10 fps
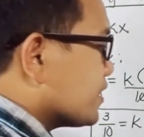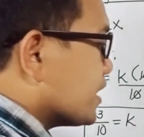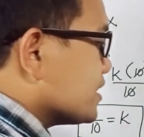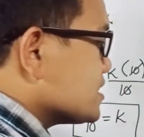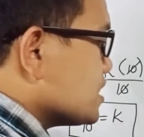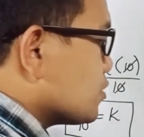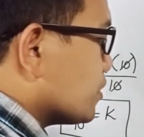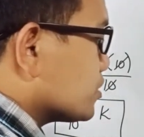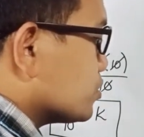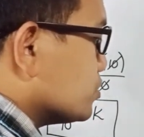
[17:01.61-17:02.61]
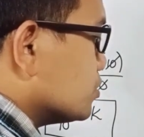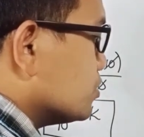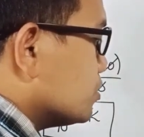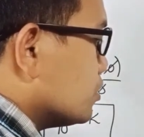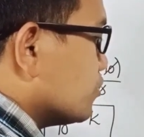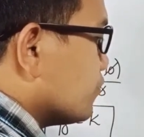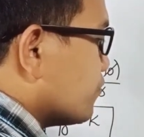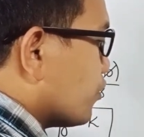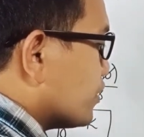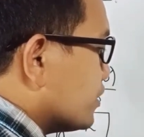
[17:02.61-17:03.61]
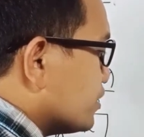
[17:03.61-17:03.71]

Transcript: that is equal to 4.